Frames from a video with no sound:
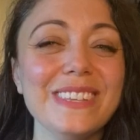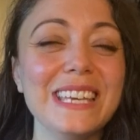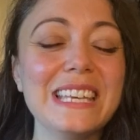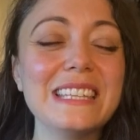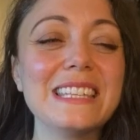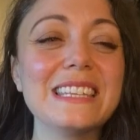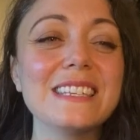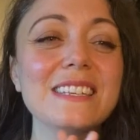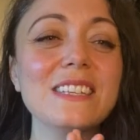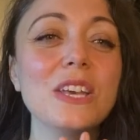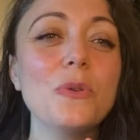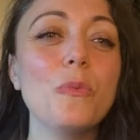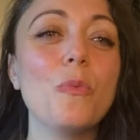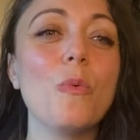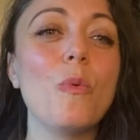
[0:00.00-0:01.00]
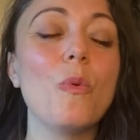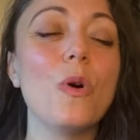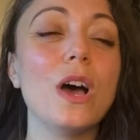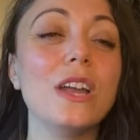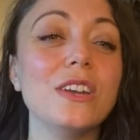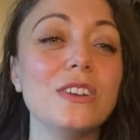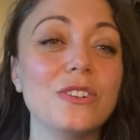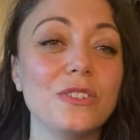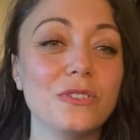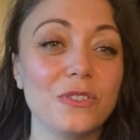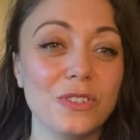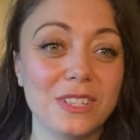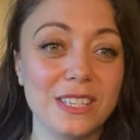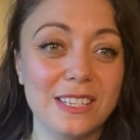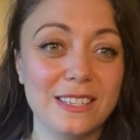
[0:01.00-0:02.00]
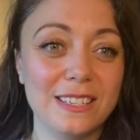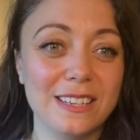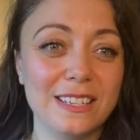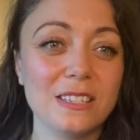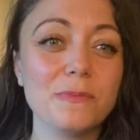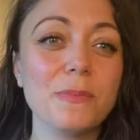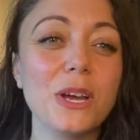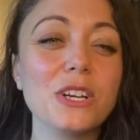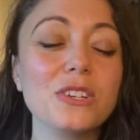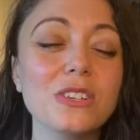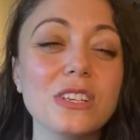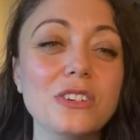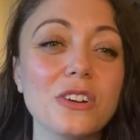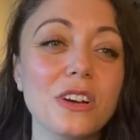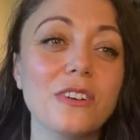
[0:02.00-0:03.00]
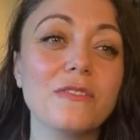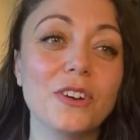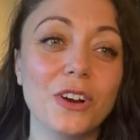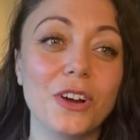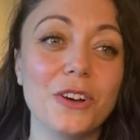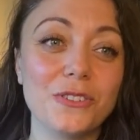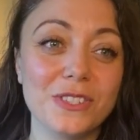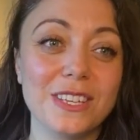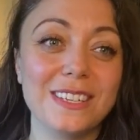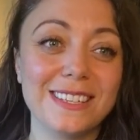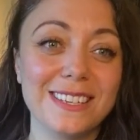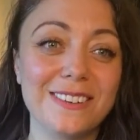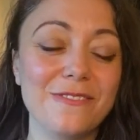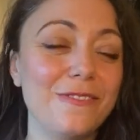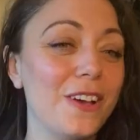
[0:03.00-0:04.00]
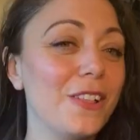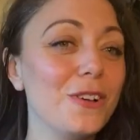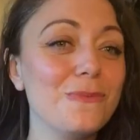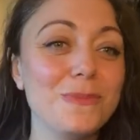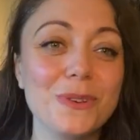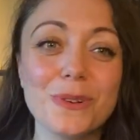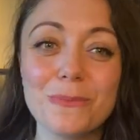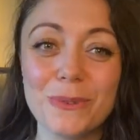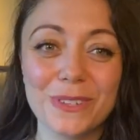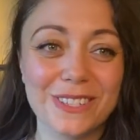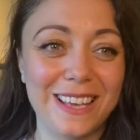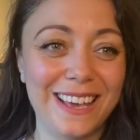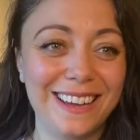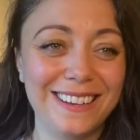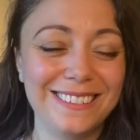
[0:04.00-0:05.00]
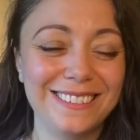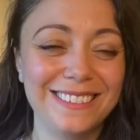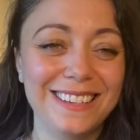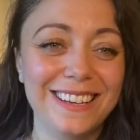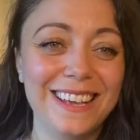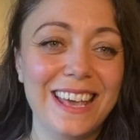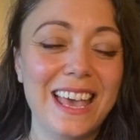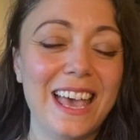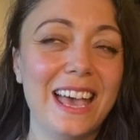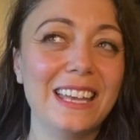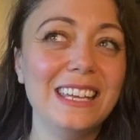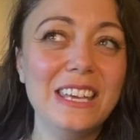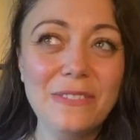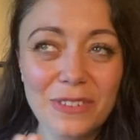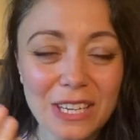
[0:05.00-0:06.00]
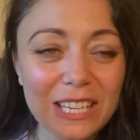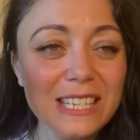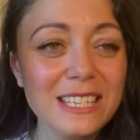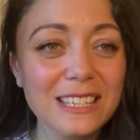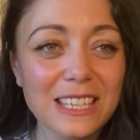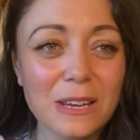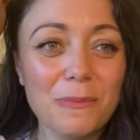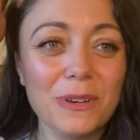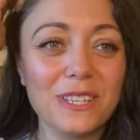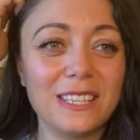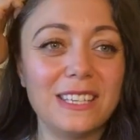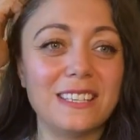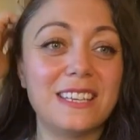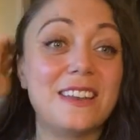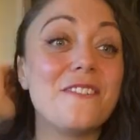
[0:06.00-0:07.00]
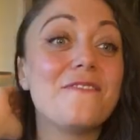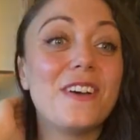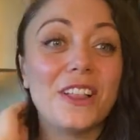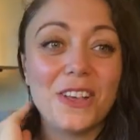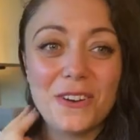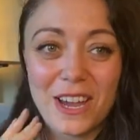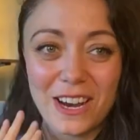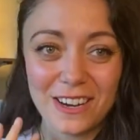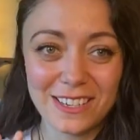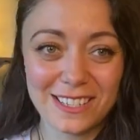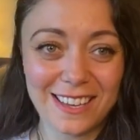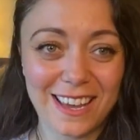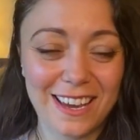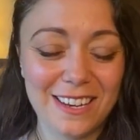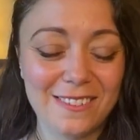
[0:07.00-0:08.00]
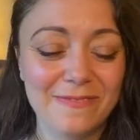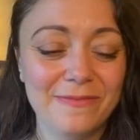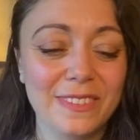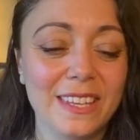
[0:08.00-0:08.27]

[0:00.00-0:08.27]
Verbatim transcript: is this is a wonderful season, especially during Virgo season, fellow mutable sign, and even into Libra season, fellow air sign.